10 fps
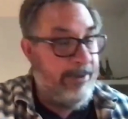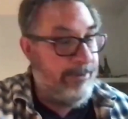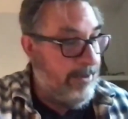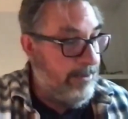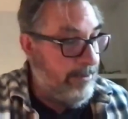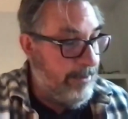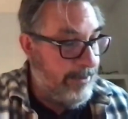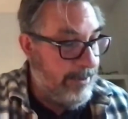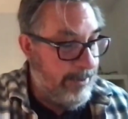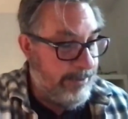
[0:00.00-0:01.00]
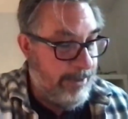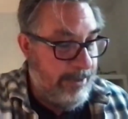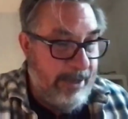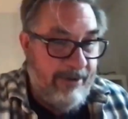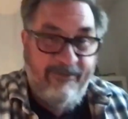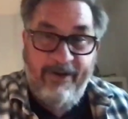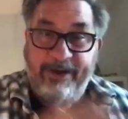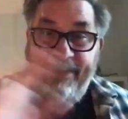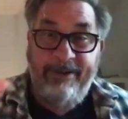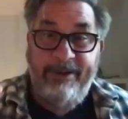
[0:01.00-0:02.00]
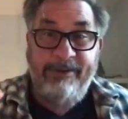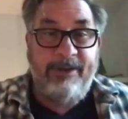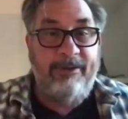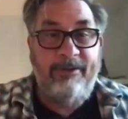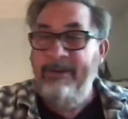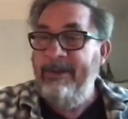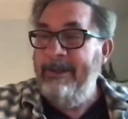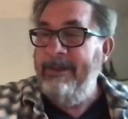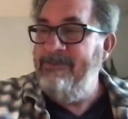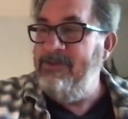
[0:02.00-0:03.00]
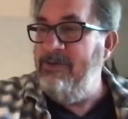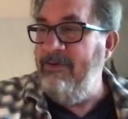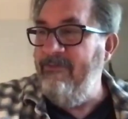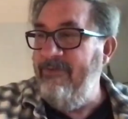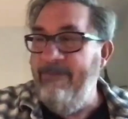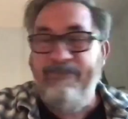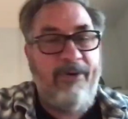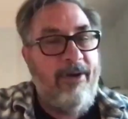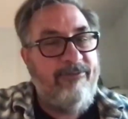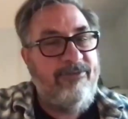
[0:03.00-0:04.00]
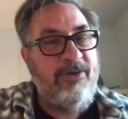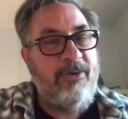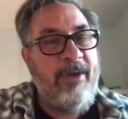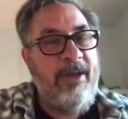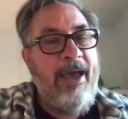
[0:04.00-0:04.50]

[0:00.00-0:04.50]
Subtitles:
as a neophyte and distant student of improv too,